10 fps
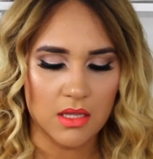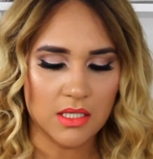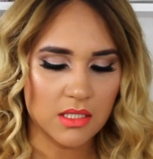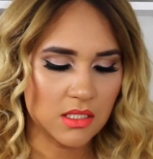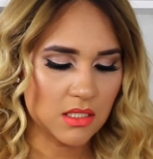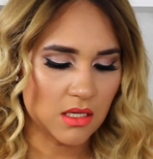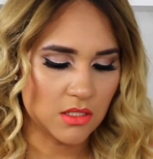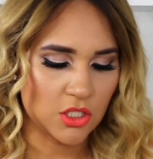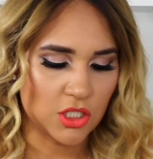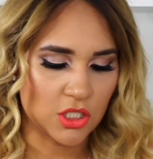This is
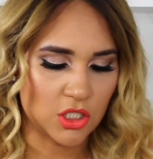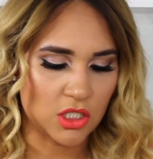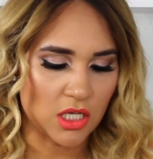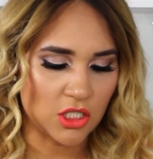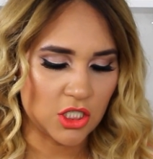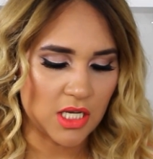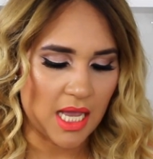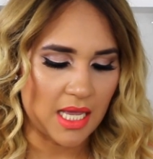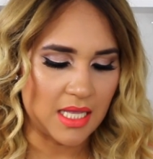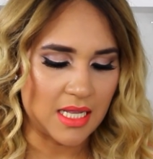just such
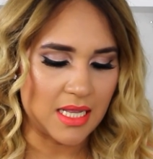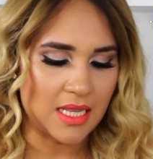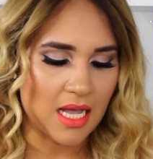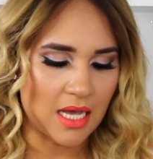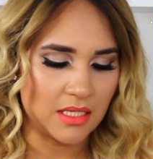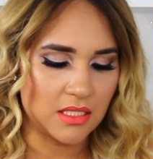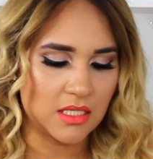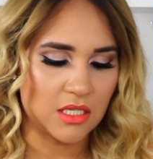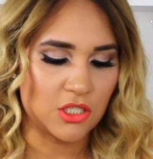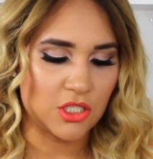a
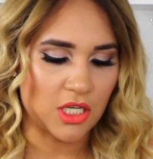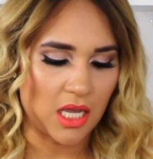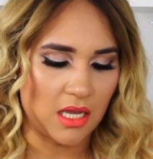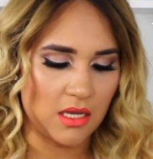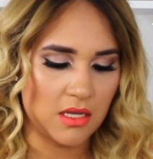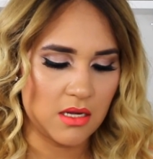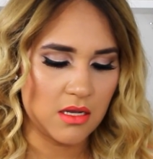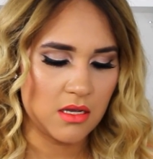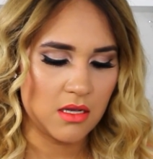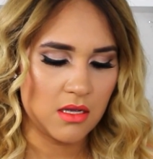nice shade.
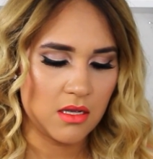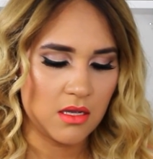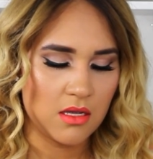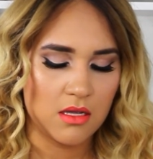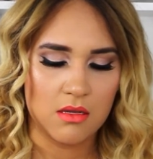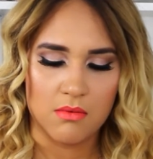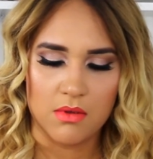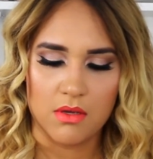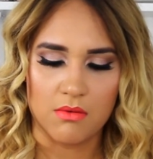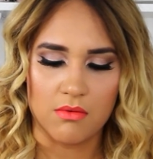
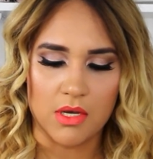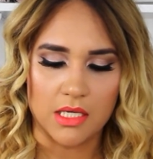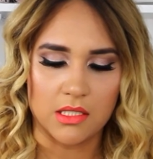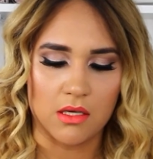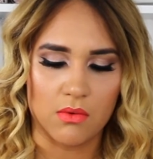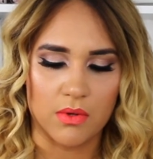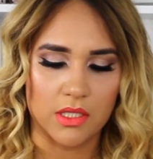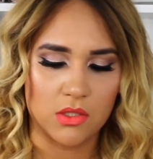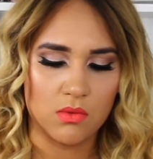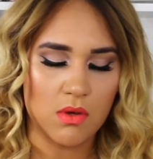Give you guys a
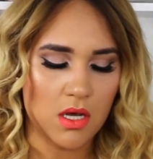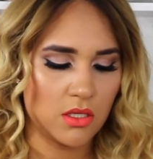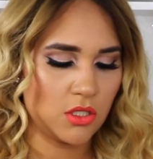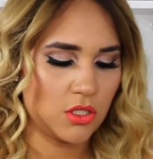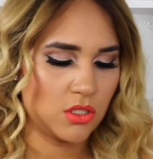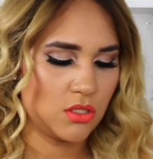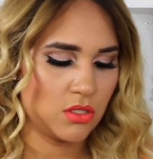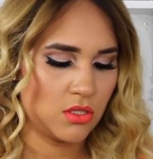quick swatch.